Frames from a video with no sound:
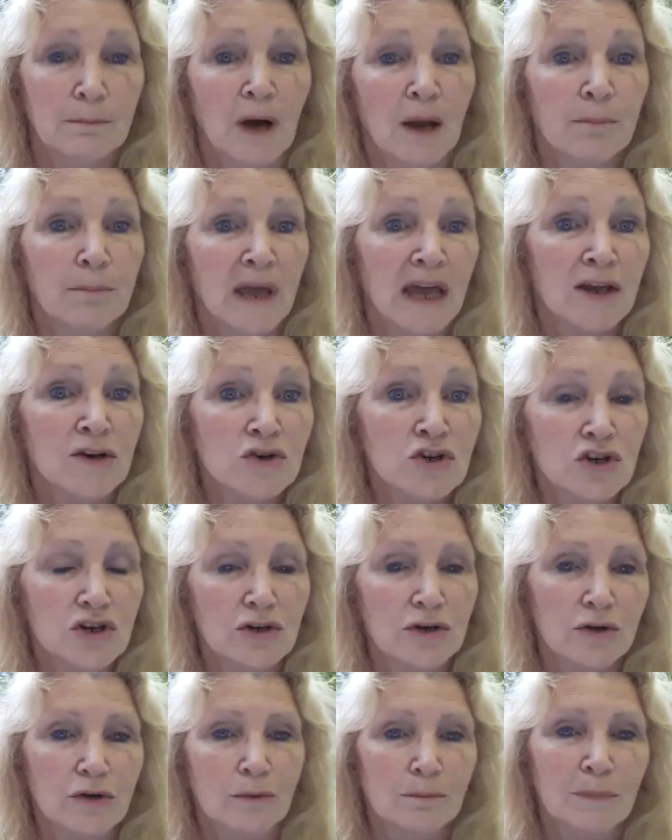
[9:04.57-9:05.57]

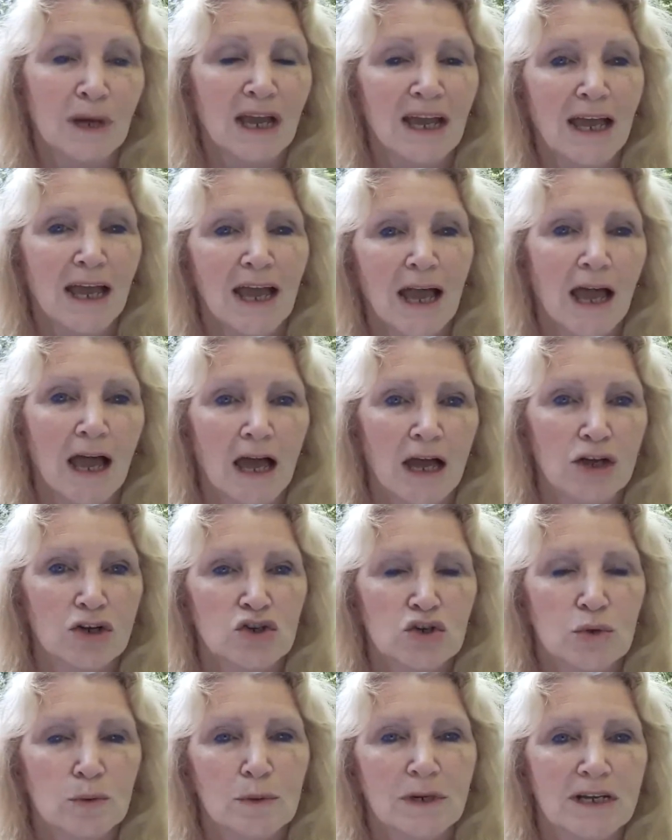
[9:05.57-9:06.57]
pendulum
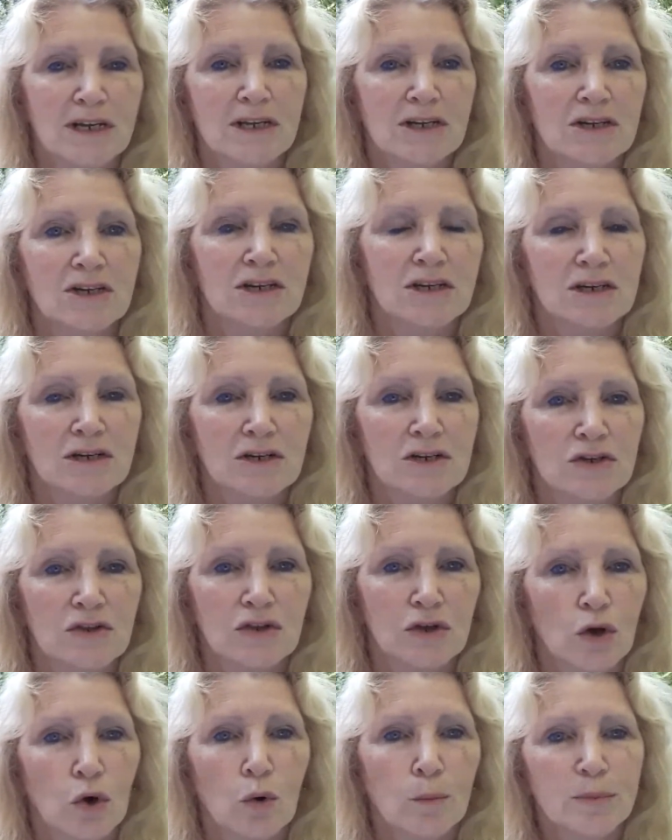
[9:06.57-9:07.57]
actually did
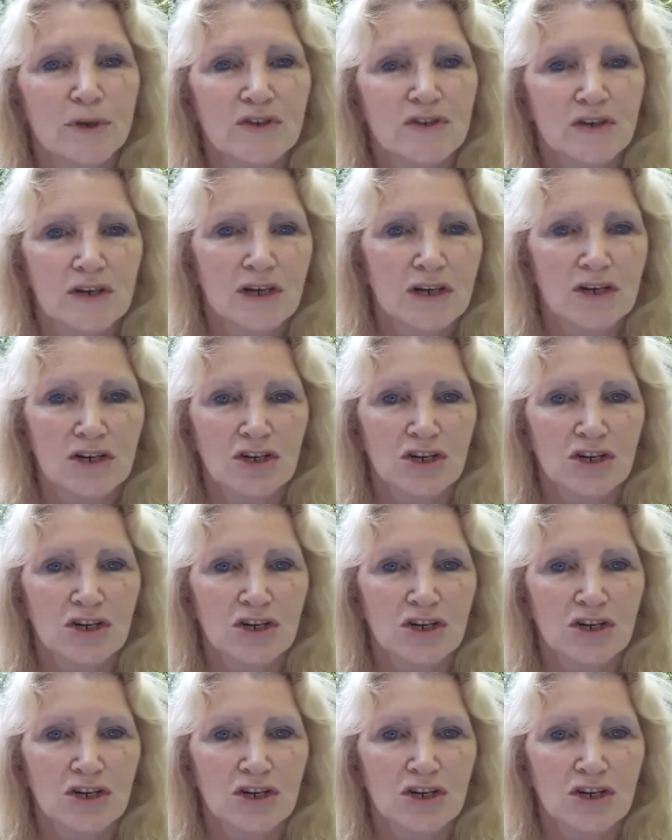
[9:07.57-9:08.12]
the opposite